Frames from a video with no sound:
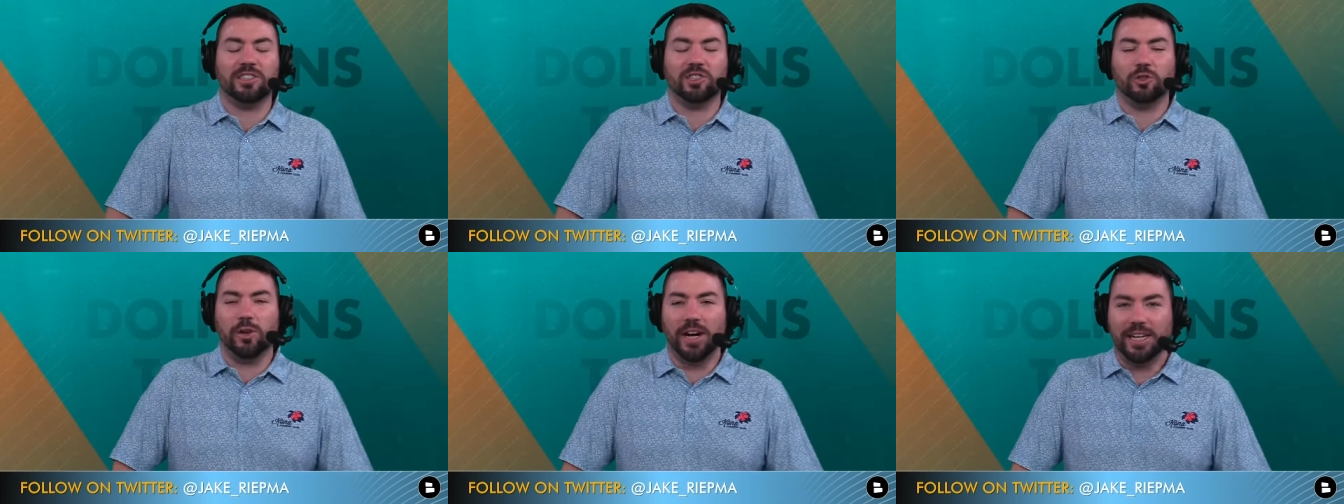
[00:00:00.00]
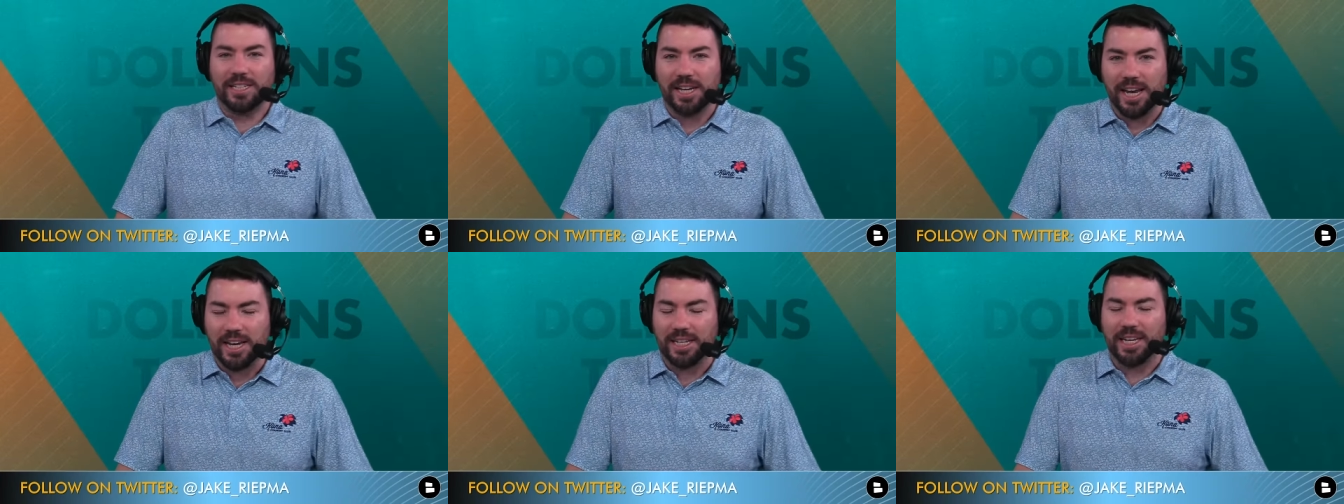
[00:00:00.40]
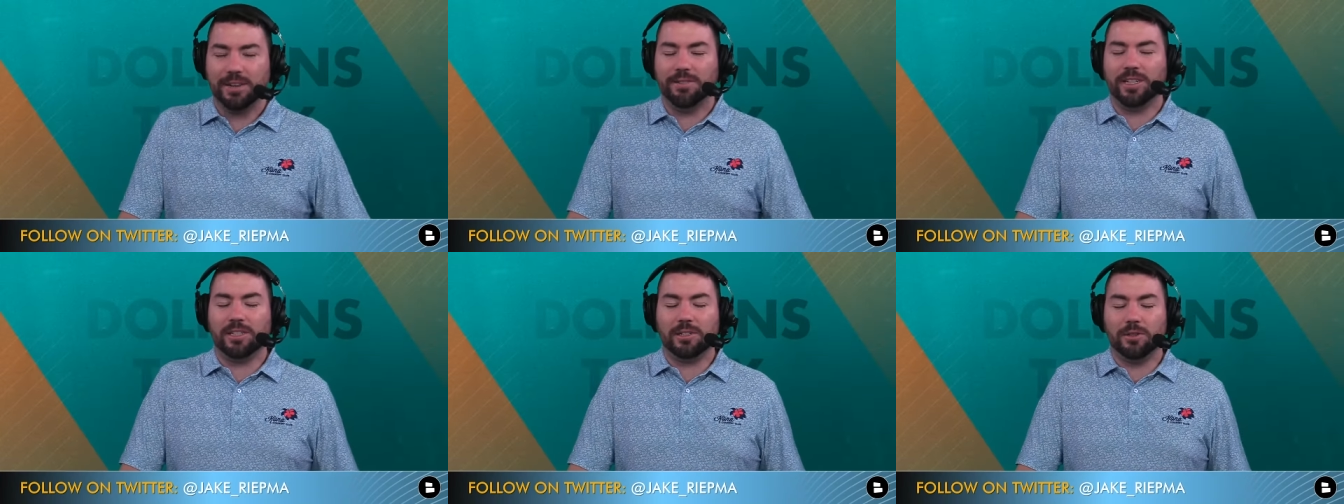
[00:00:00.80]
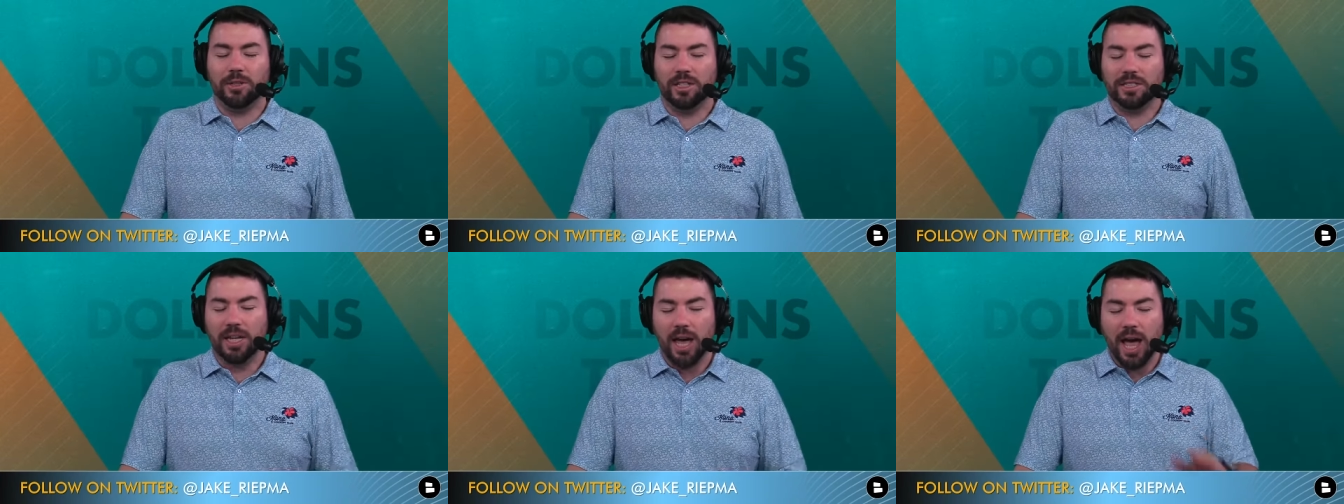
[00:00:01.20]
straight and giving it to
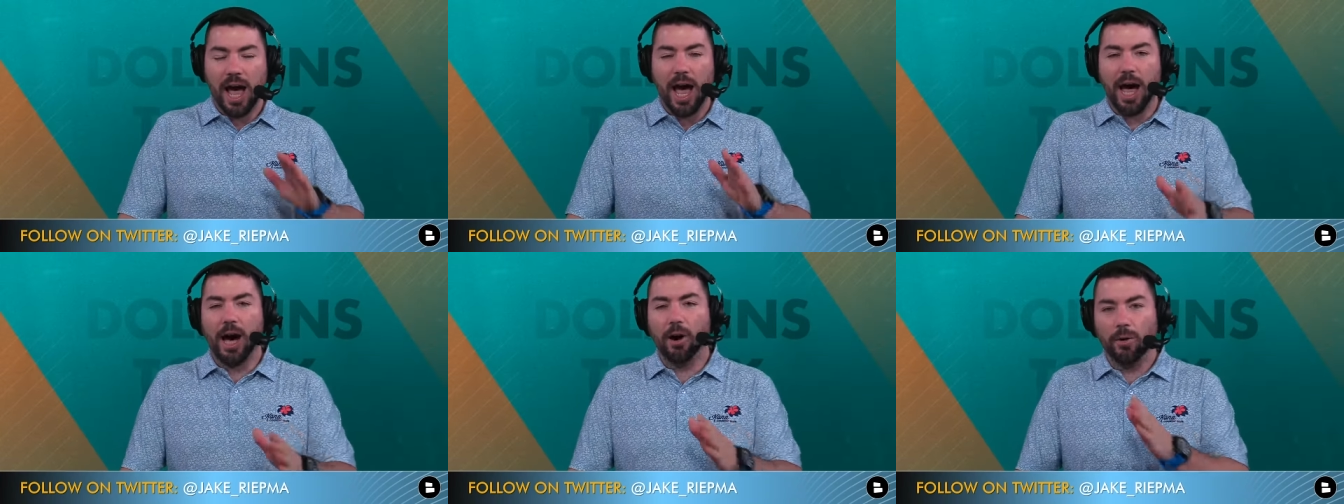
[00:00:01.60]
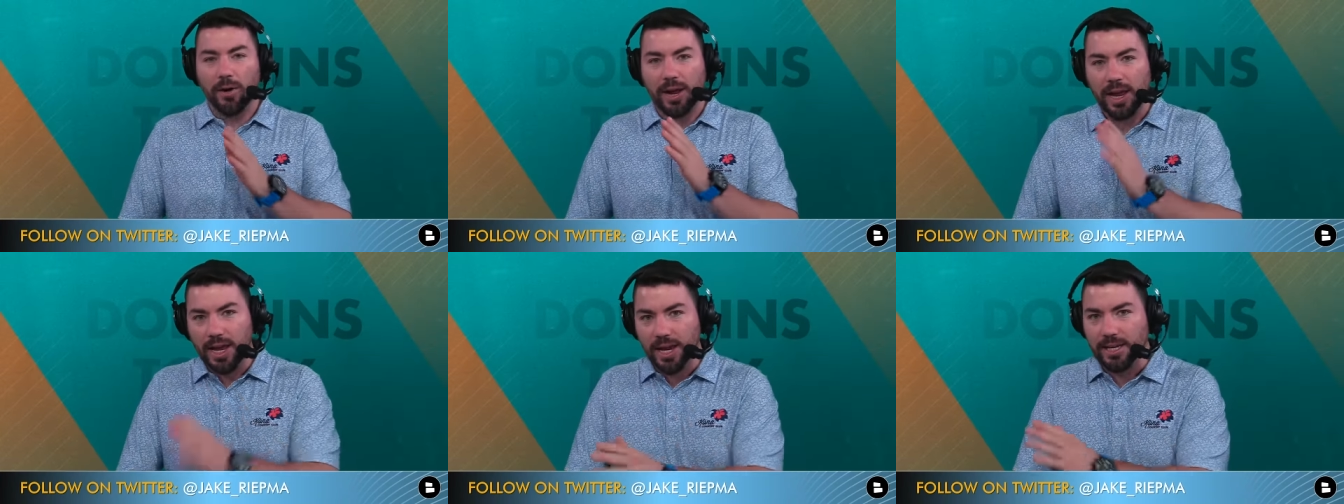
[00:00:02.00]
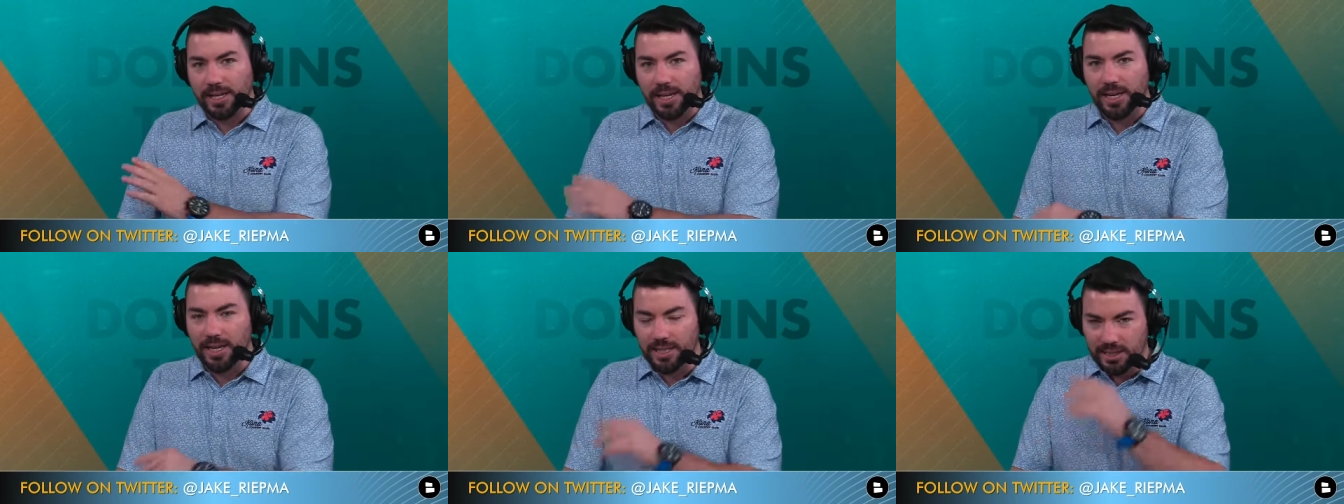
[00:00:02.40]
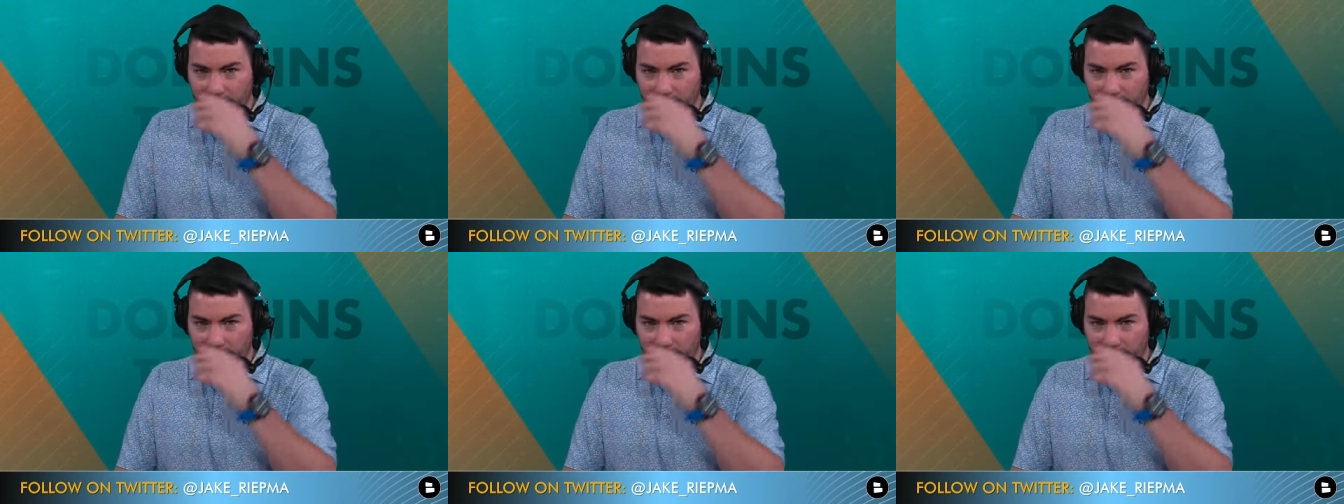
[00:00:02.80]
us how it is.